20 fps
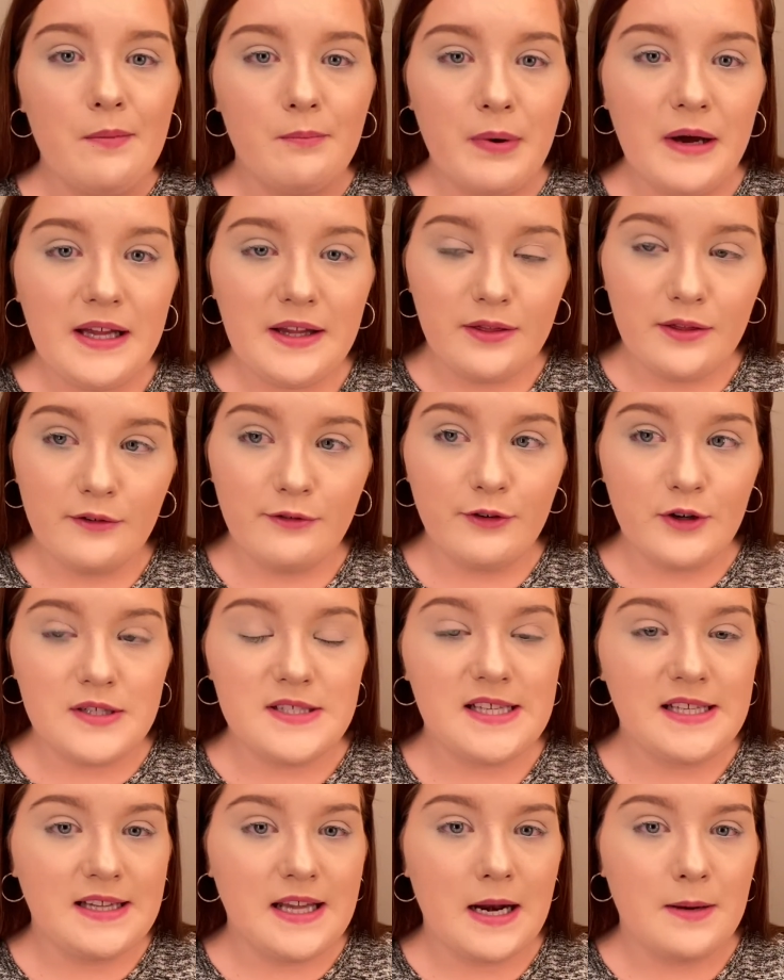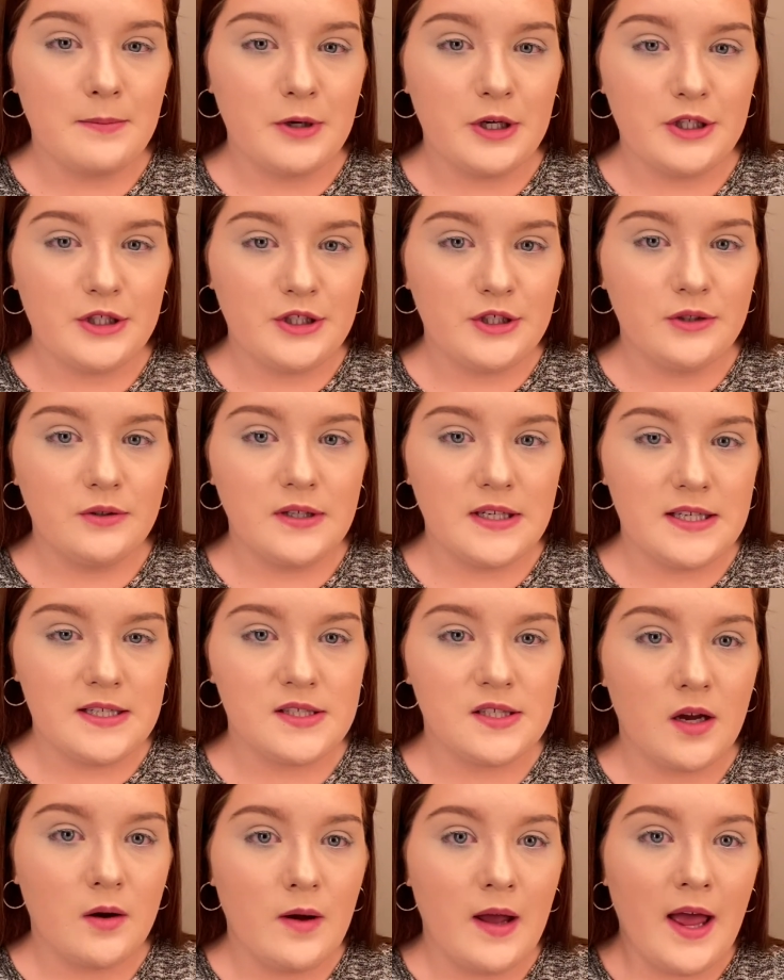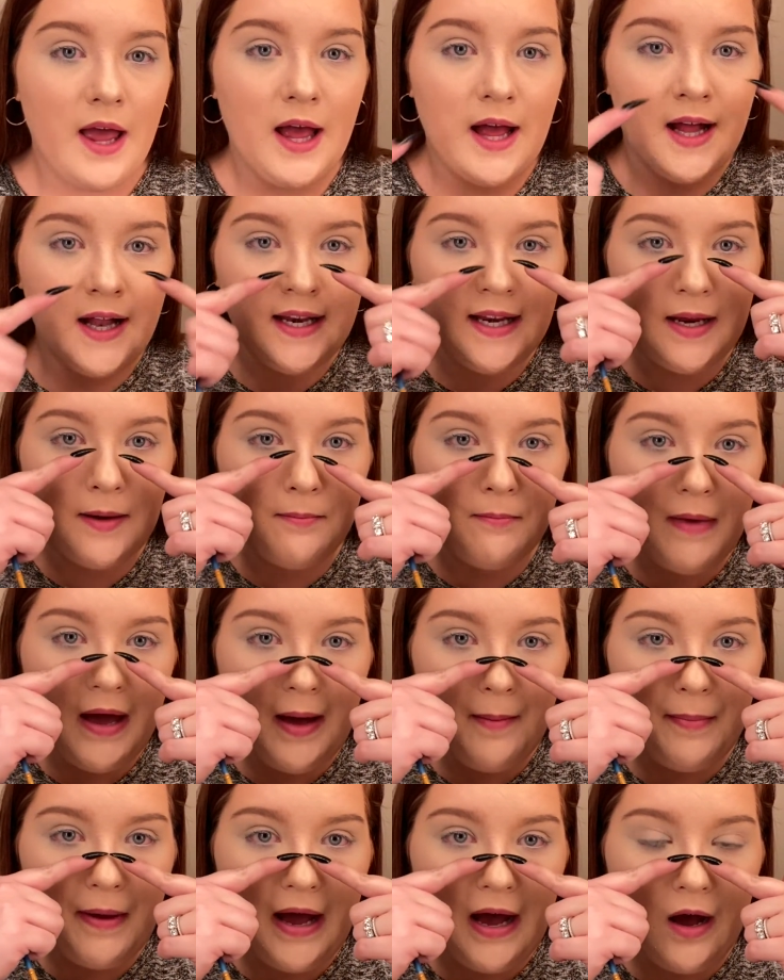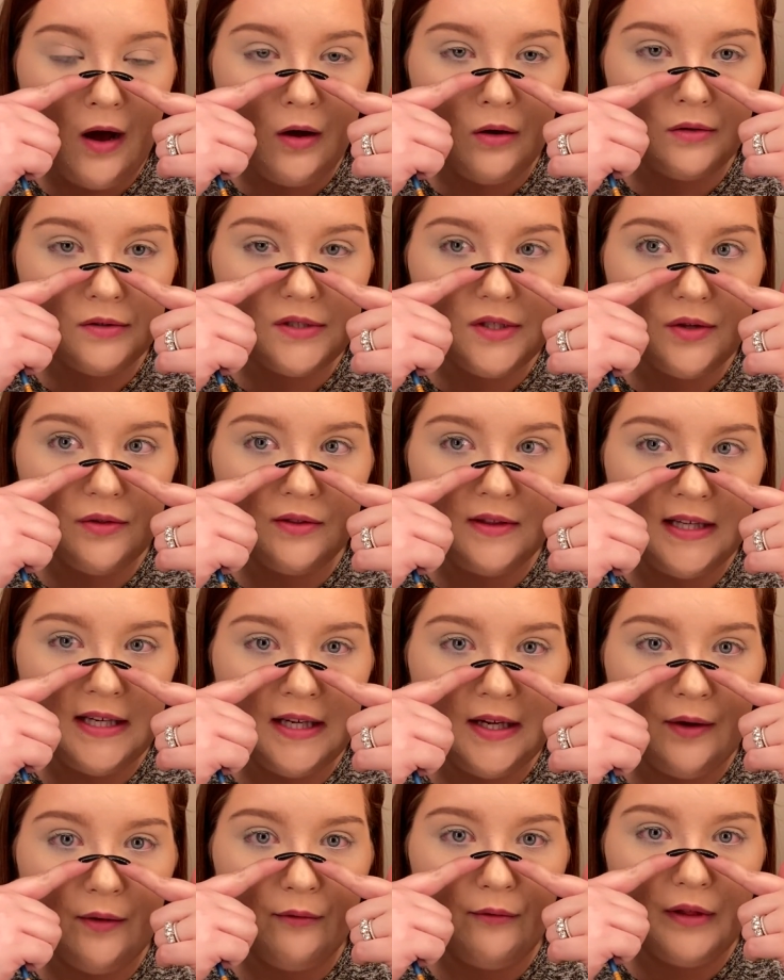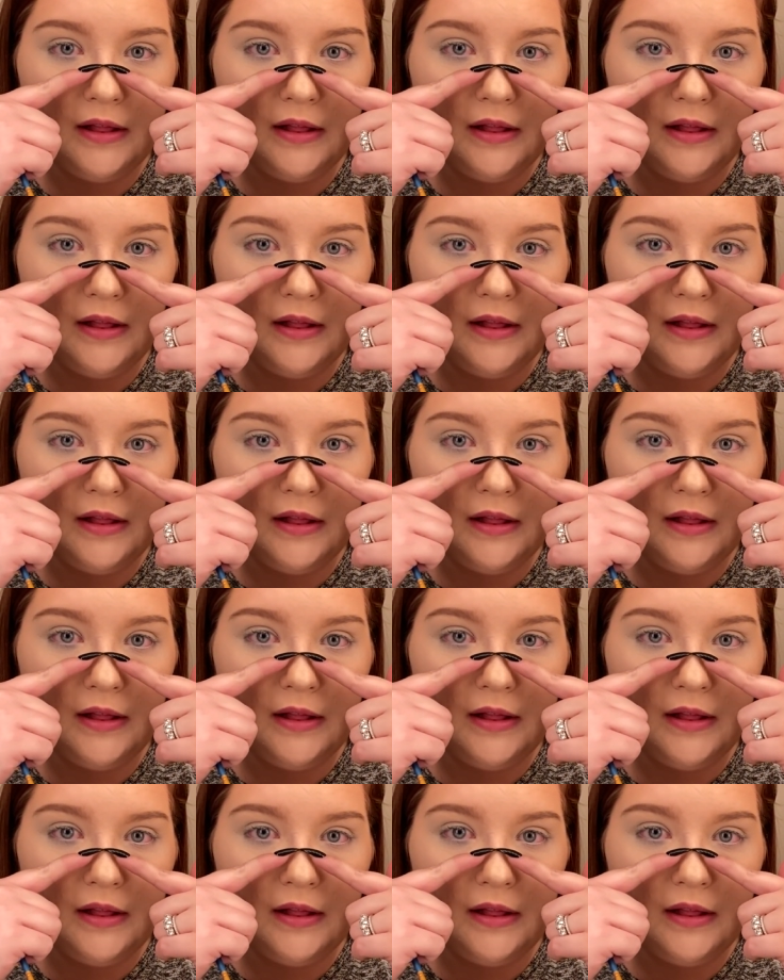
But the first thing that I'm gonna do is go ahead and map out the